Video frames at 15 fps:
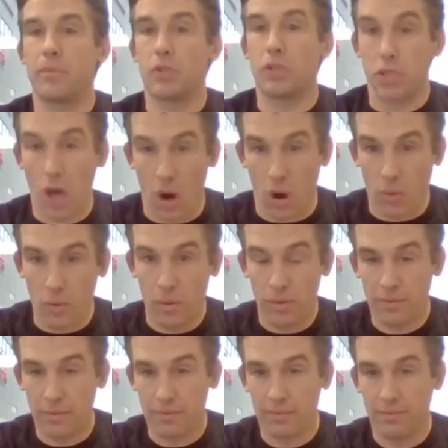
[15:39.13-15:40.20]
So
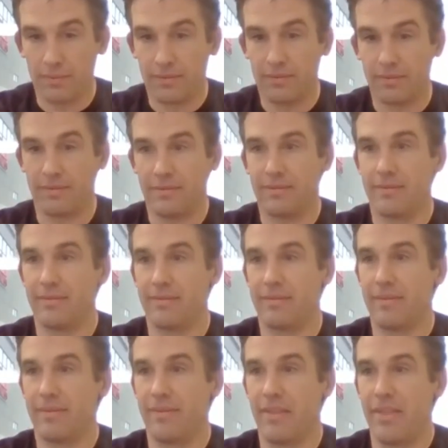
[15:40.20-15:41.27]

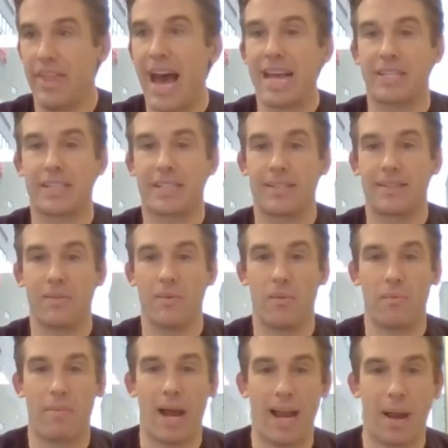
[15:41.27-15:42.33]
that's
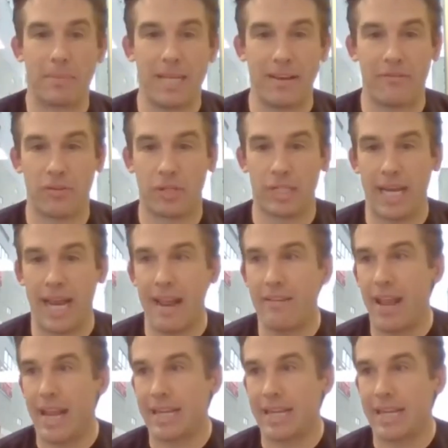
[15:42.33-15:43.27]
my update for today.